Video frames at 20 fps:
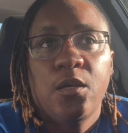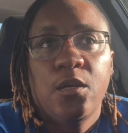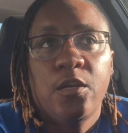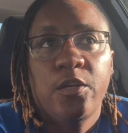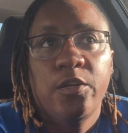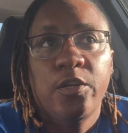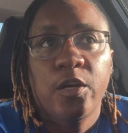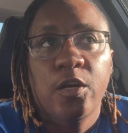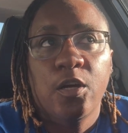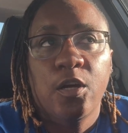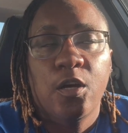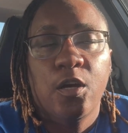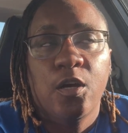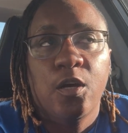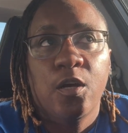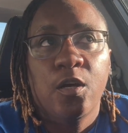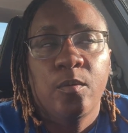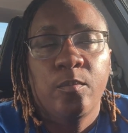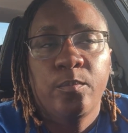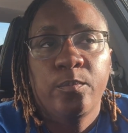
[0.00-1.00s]

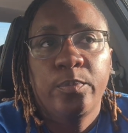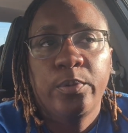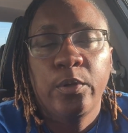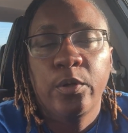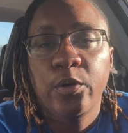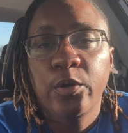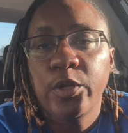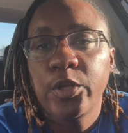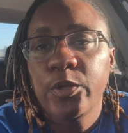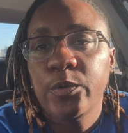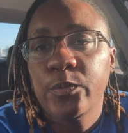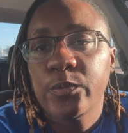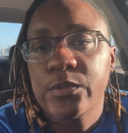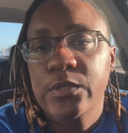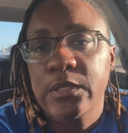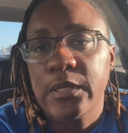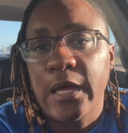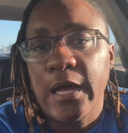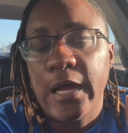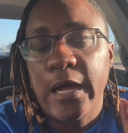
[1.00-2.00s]
the employee was
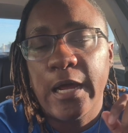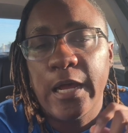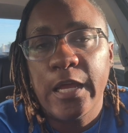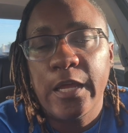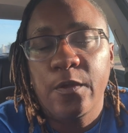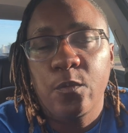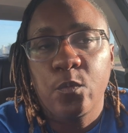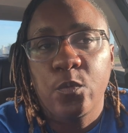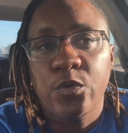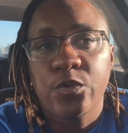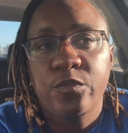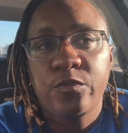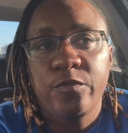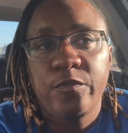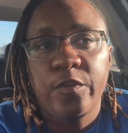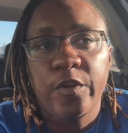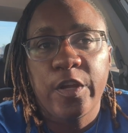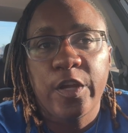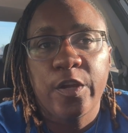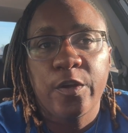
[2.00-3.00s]

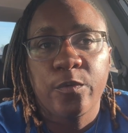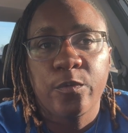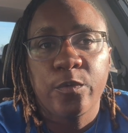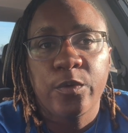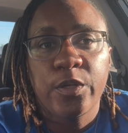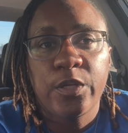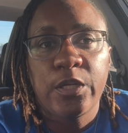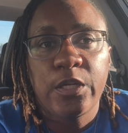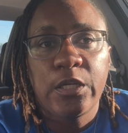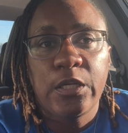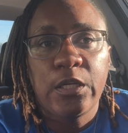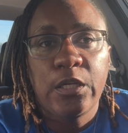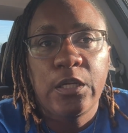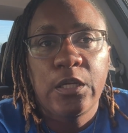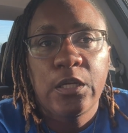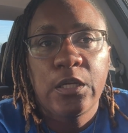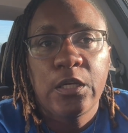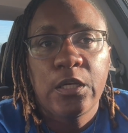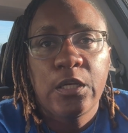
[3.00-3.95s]
very,